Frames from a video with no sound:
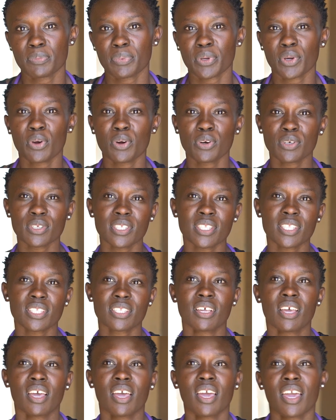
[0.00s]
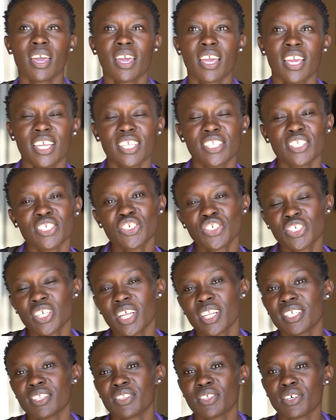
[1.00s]
because
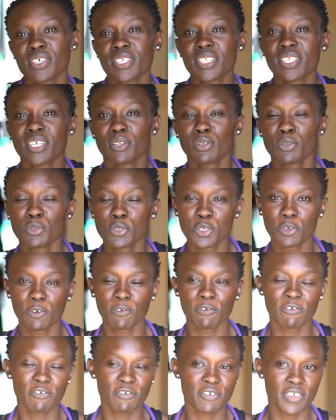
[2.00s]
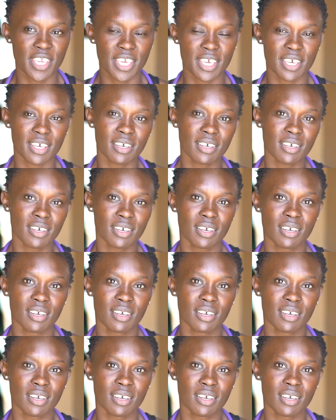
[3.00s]
initially there was a lot of fear